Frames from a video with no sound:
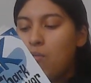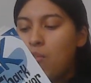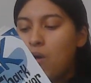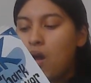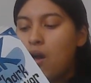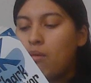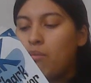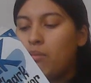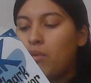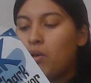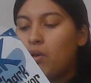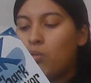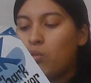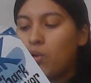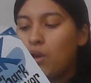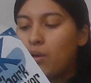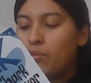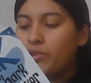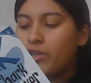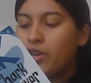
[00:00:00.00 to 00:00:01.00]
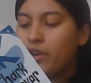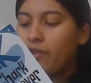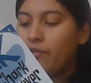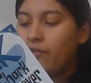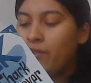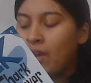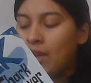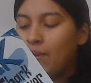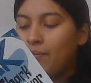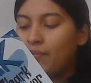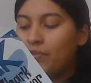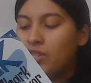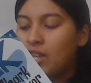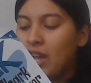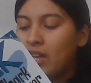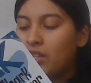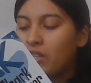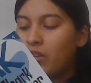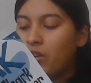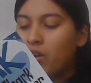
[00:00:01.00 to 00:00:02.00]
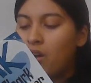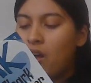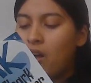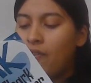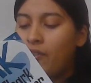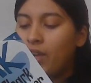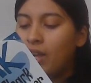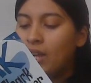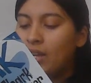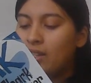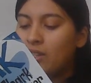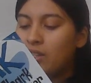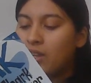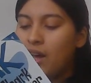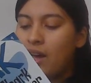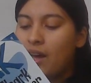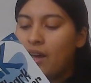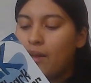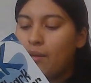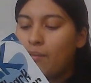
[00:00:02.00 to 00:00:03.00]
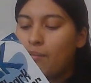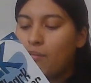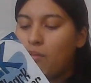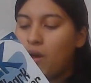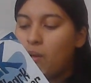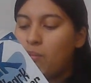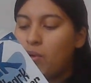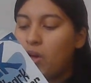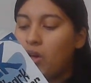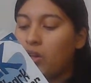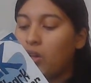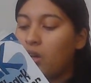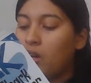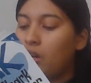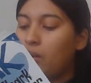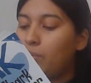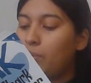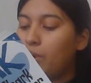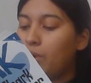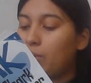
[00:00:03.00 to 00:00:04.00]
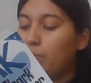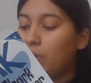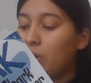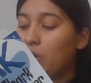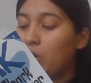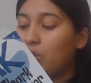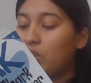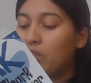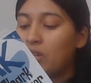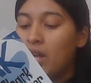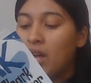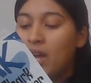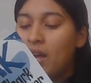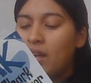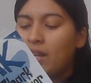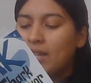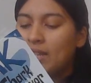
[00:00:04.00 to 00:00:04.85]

Mom rubbed her feet. Dad took off his tie. Mom hung up her purse.